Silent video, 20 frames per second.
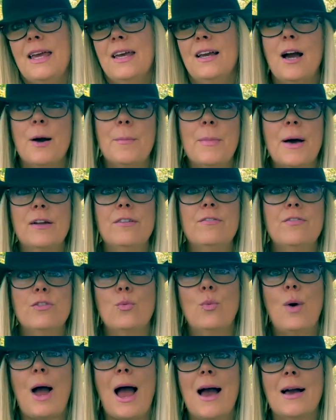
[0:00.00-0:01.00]
come out of
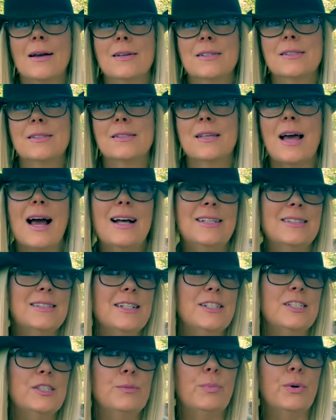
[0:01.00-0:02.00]
the wax as
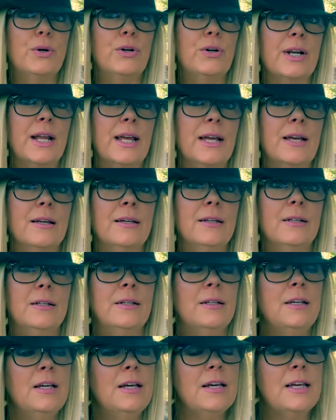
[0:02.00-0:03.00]
it is burning.
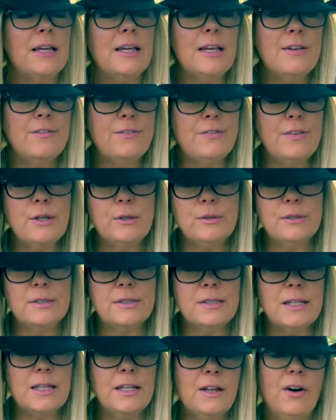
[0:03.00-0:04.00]
If you
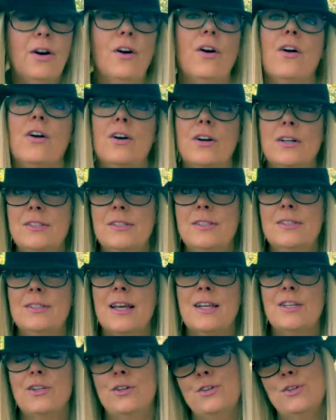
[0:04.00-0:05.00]
see hearts
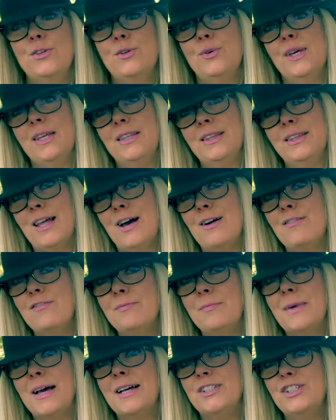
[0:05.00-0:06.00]
and you're doing
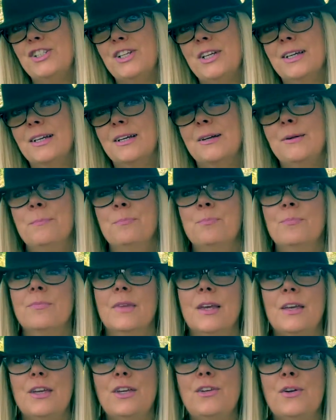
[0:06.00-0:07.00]
love magic,
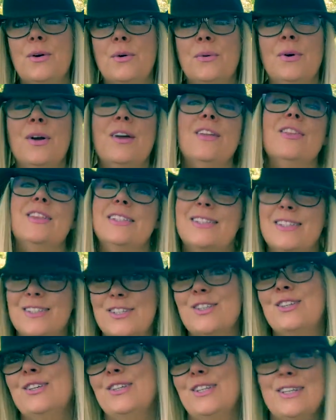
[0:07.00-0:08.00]
this
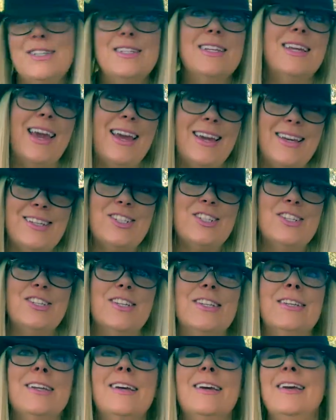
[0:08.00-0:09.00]
is a good
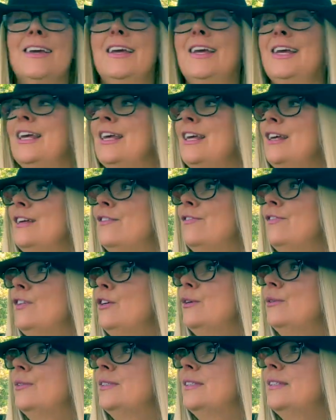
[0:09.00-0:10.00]
indication. If
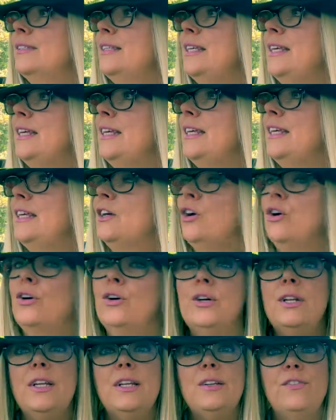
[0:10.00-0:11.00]
you see
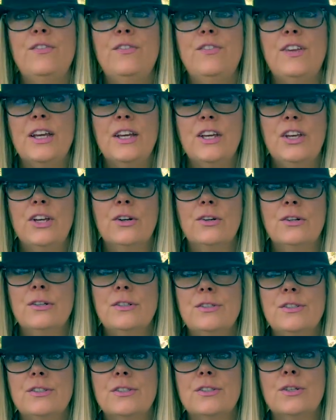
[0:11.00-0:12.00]
hooded
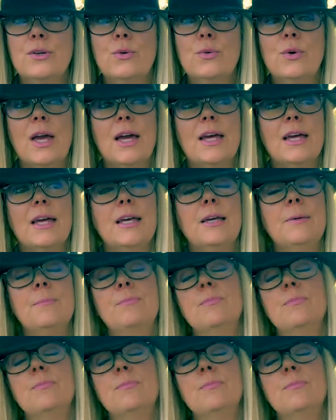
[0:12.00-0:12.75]
figures, okay,